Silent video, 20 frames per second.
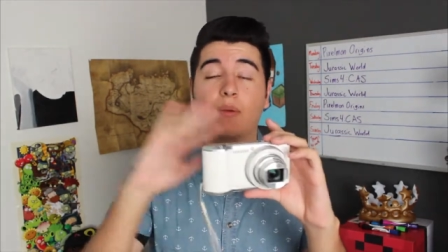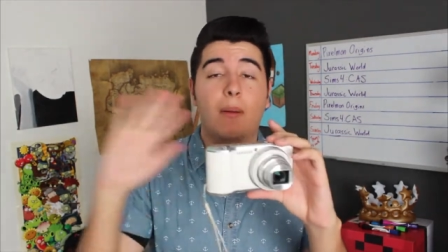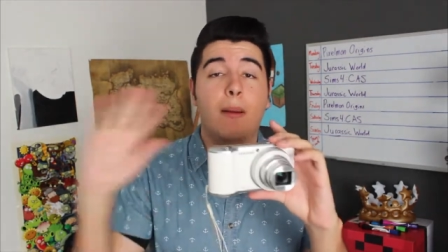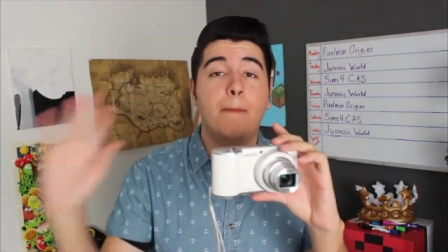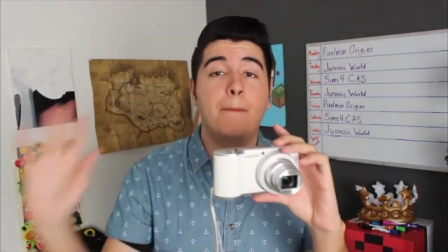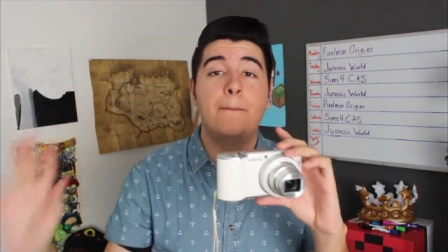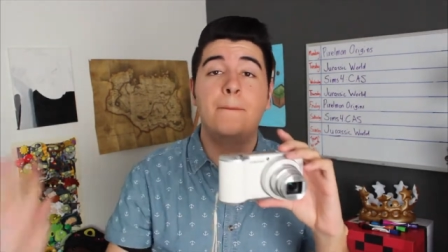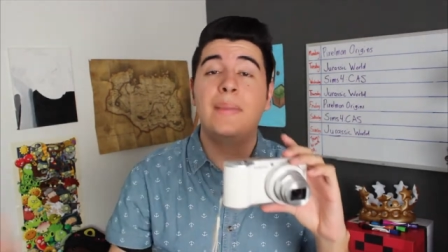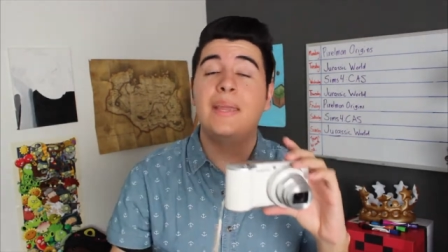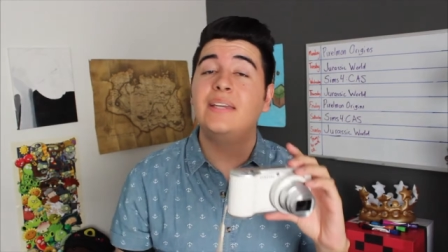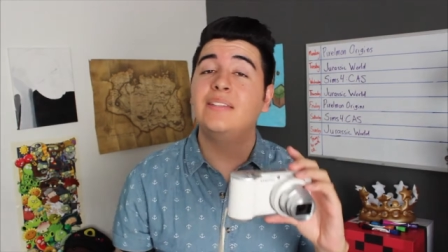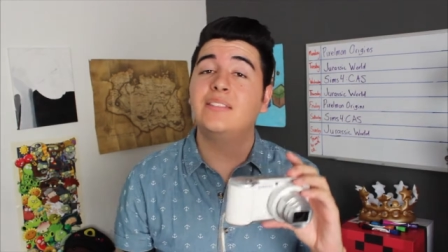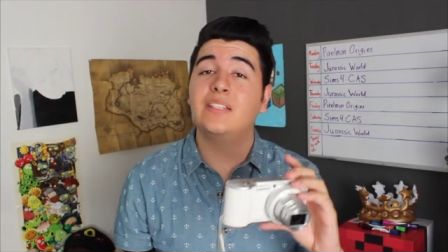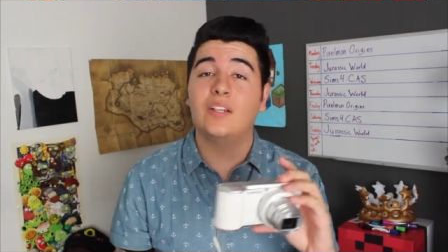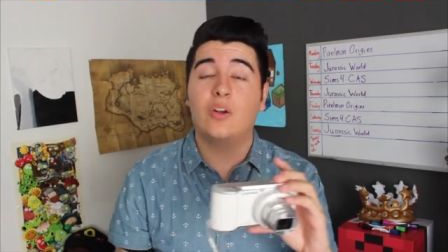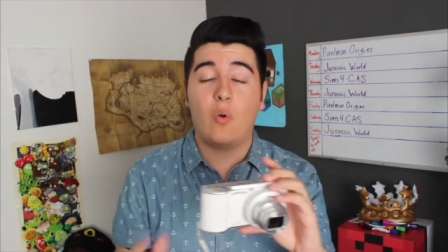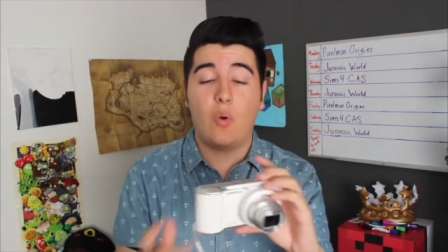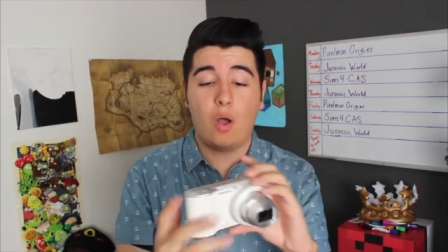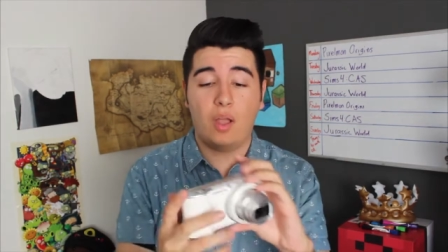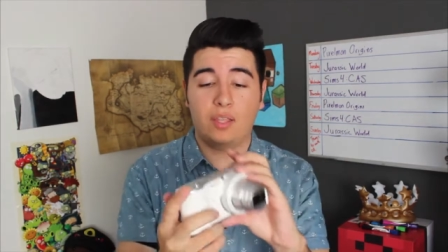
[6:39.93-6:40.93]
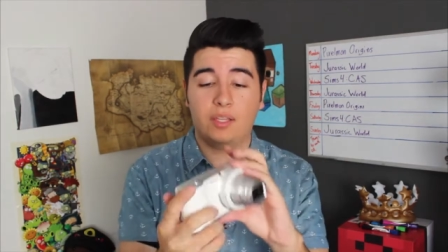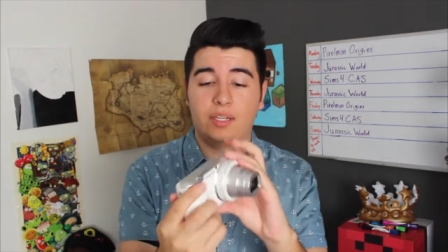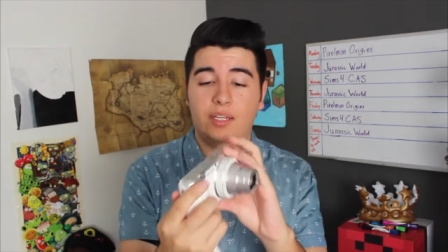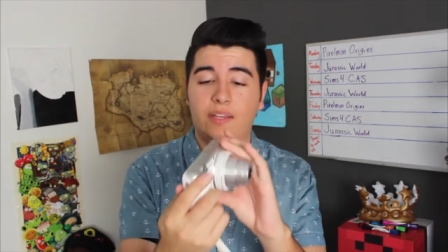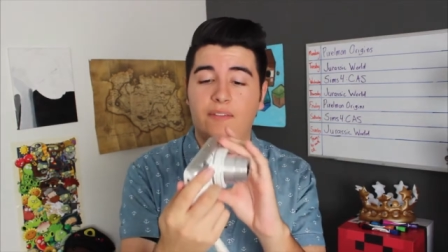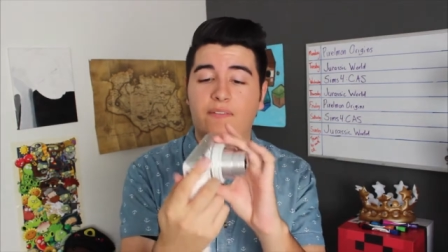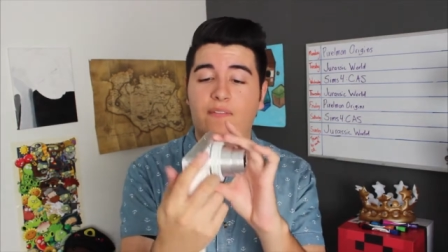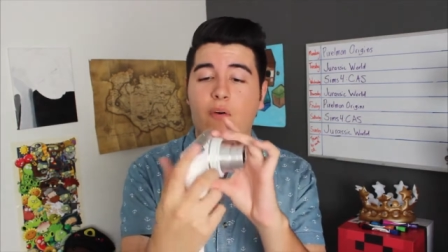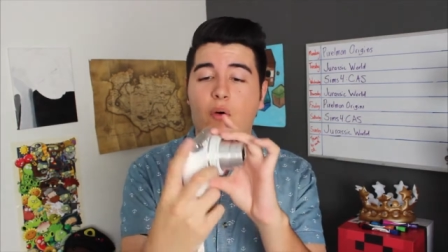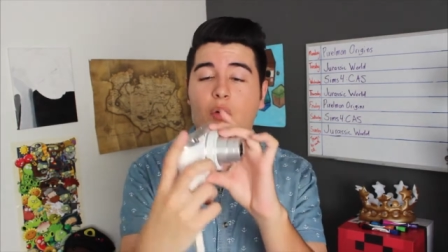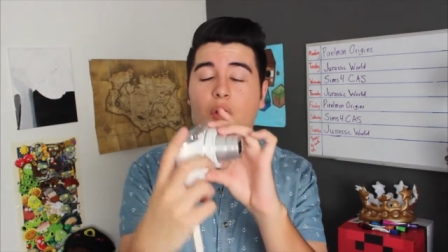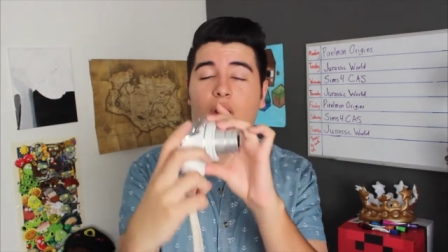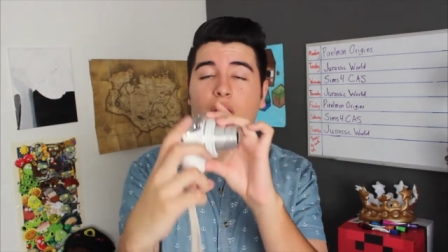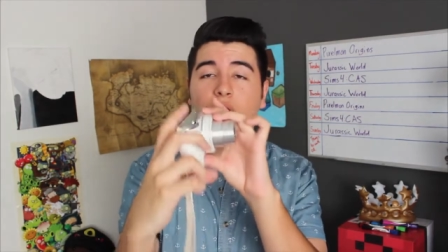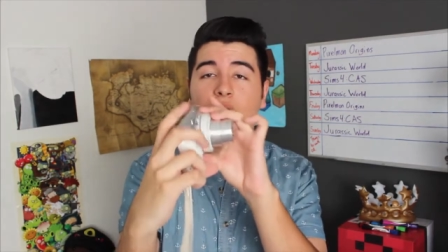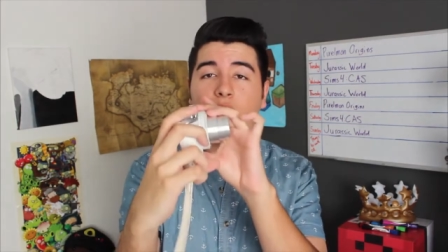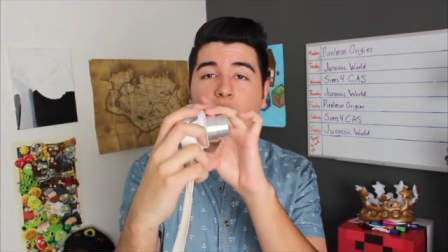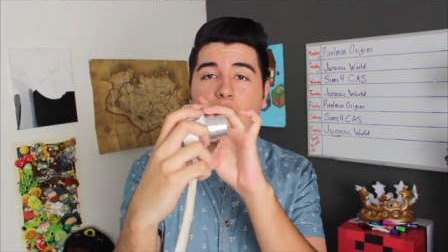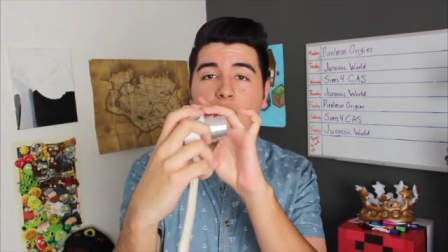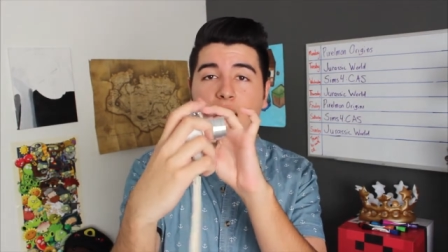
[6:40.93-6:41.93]
amazing quality
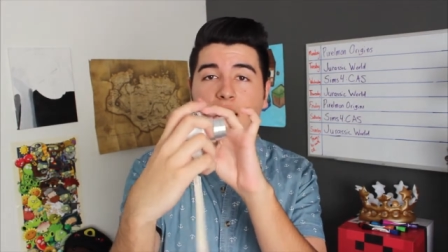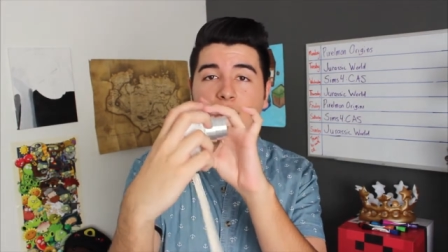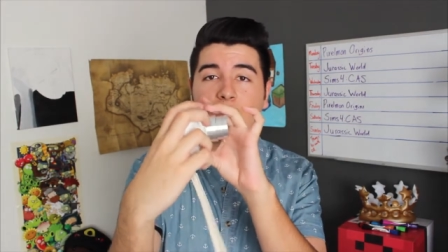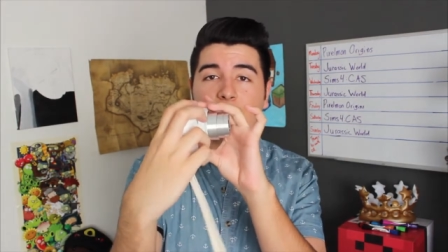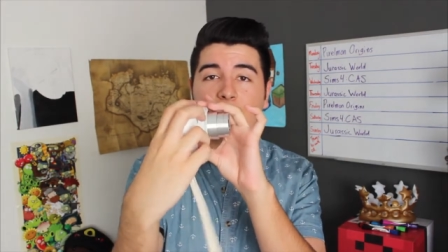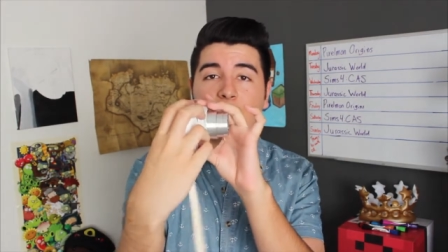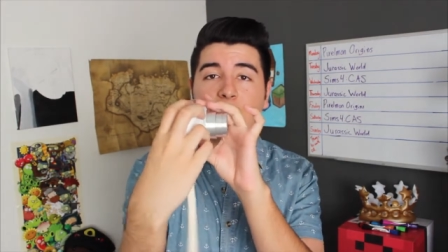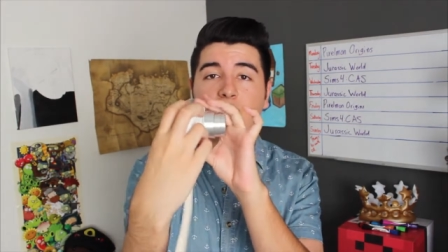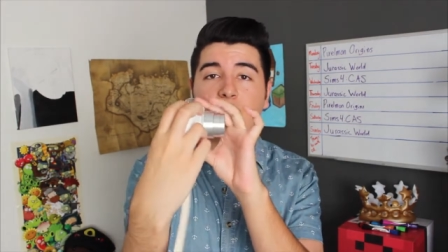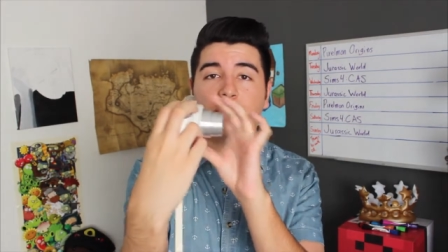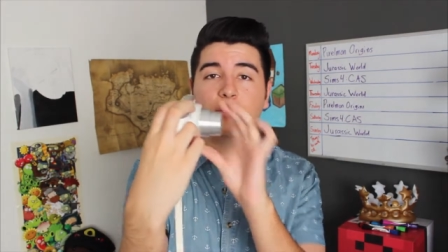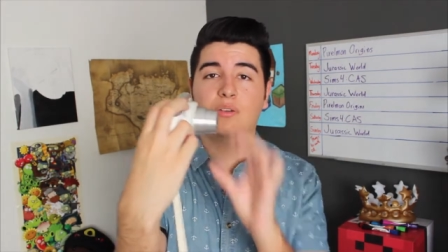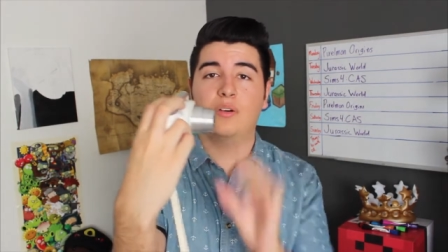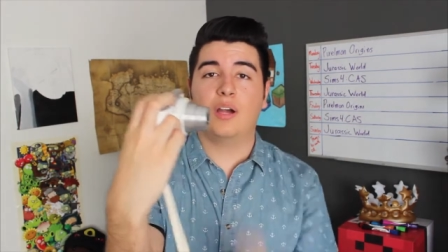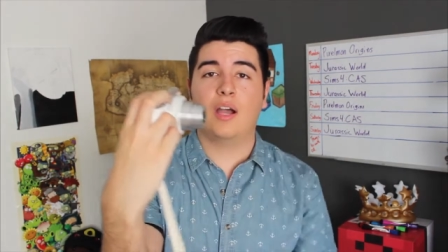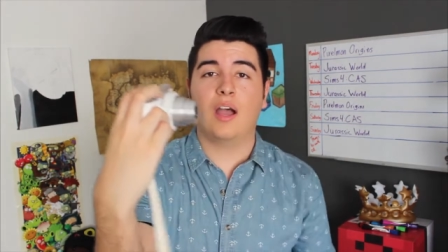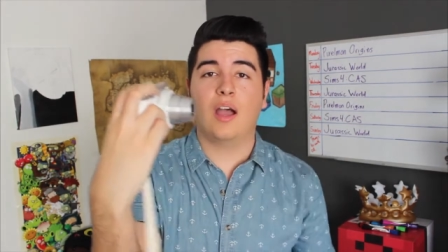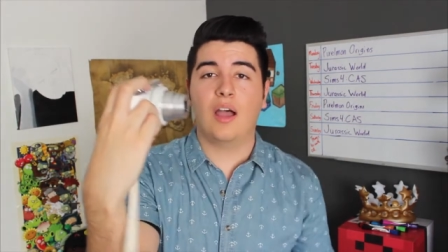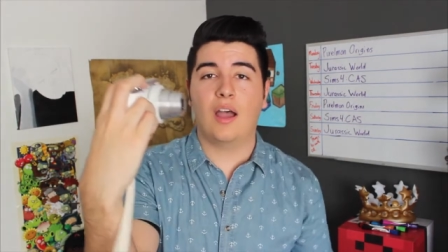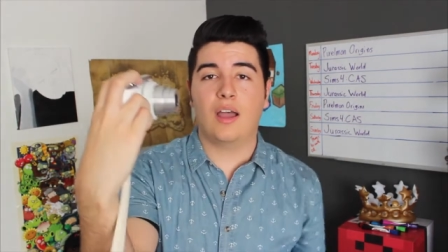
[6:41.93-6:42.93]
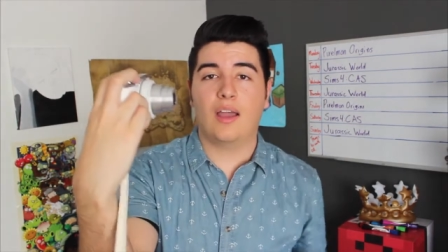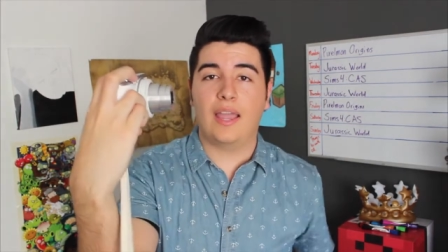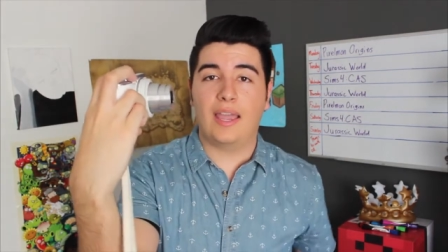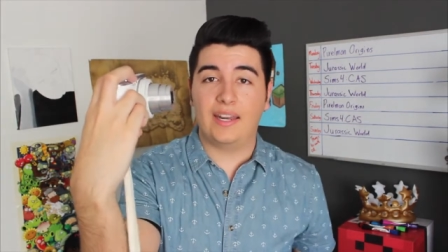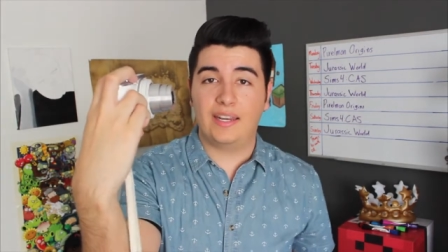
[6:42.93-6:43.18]
for uh, video uh,